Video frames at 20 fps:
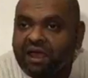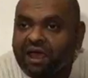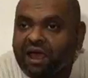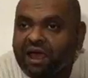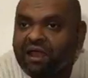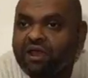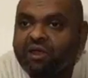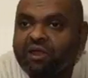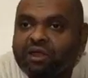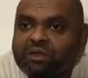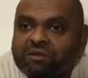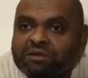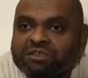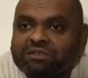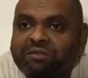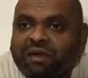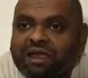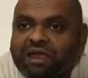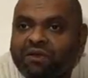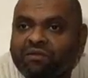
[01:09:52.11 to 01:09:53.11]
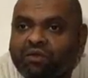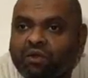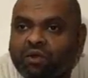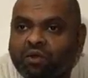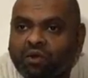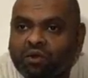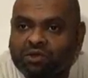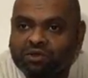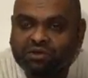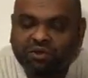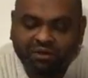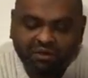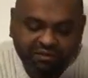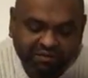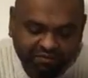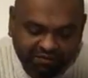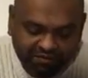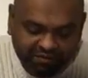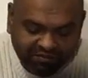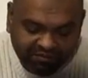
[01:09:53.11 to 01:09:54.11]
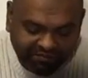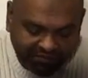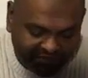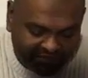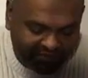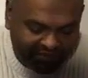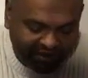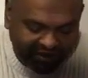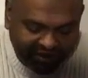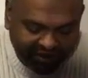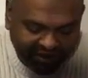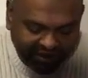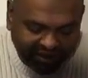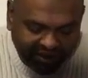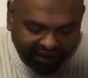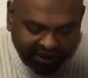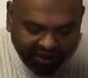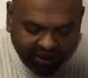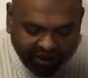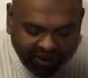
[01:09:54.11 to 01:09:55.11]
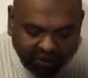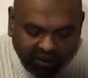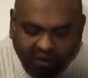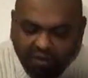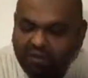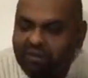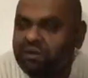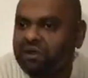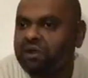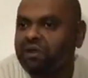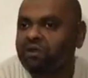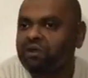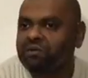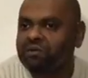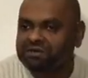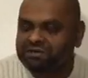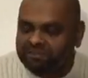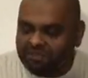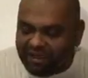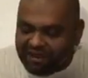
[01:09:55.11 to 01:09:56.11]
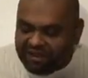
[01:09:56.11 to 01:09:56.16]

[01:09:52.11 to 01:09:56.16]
Anonymous by your phone, Hurson. Go on, anonymous by.